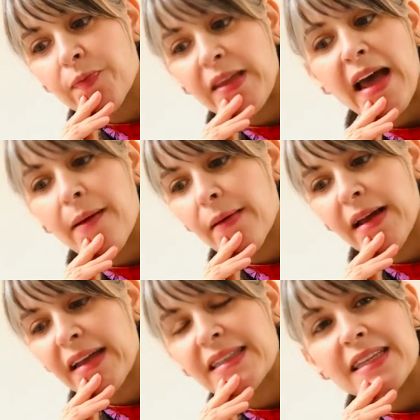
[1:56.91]
Yeah, I
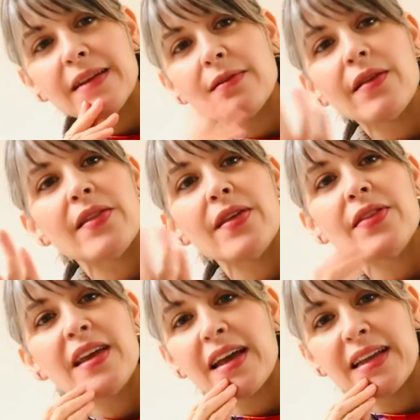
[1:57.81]
guess the
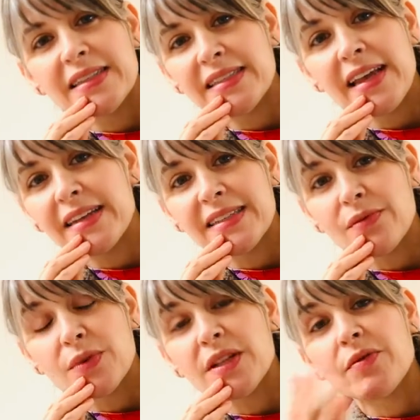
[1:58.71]
thing I can say is
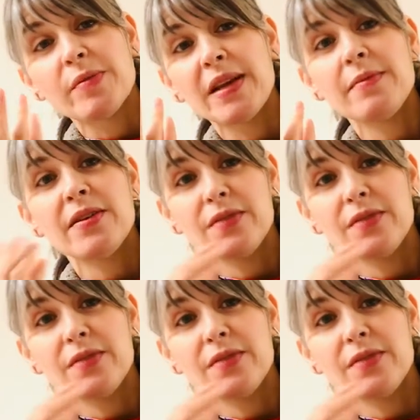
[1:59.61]
it really reminded me